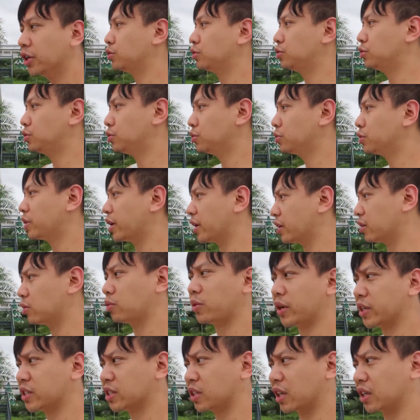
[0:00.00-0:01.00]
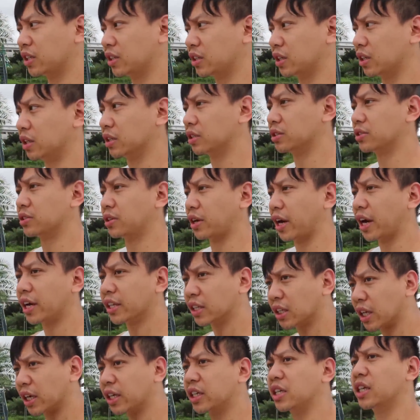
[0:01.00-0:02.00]
to do getaways like this
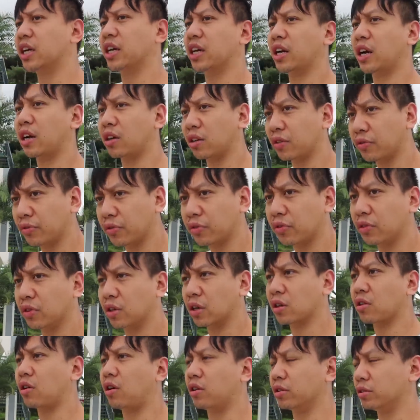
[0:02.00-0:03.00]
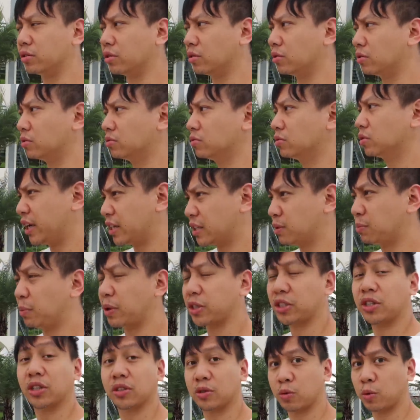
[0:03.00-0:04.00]
and like get out of the condo as
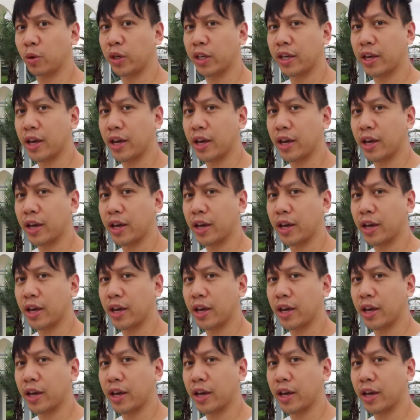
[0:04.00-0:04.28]
much as we